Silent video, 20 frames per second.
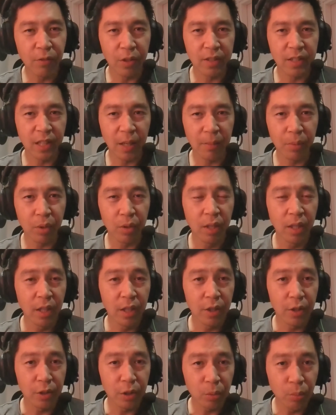For example,
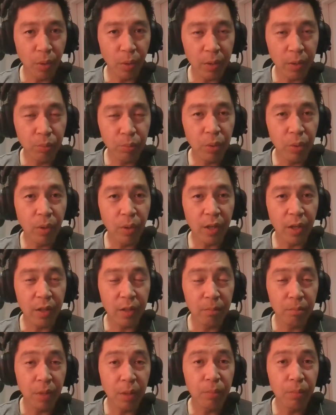you want, we want,